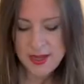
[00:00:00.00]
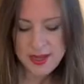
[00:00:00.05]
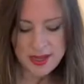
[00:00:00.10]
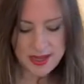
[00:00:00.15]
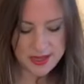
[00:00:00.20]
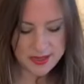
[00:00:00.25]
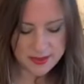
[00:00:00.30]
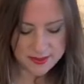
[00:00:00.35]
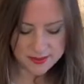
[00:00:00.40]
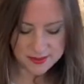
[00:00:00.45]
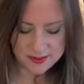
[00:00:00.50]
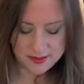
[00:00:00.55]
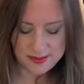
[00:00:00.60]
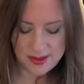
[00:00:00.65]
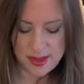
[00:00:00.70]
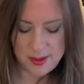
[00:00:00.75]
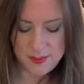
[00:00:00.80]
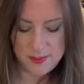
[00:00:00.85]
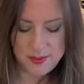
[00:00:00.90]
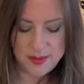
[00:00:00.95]
and it's the
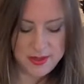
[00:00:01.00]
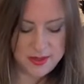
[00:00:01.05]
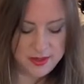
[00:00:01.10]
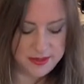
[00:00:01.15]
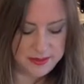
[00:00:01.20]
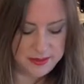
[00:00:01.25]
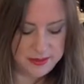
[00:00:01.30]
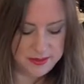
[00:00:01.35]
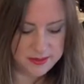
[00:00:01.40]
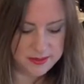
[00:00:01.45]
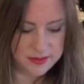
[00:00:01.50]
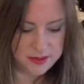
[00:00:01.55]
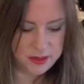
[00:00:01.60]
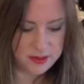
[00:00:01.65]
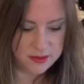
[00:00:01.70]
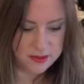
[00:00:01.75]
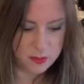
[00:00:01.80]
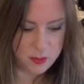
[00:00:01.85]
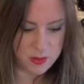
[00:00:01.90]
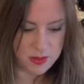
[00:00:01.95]
same
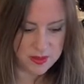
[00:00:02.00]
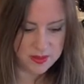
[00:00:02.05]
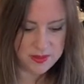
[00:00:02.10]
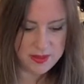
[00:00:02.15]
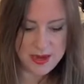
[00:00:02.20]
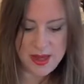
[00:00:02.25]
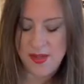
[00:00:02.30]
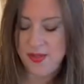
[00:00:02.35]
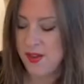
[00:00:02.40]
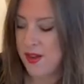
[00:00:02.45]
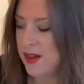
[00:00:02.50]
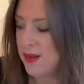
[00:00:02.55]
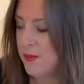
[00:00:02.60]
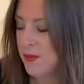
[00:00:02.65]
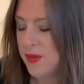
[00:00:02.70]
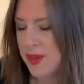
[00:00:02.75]
instance with leather,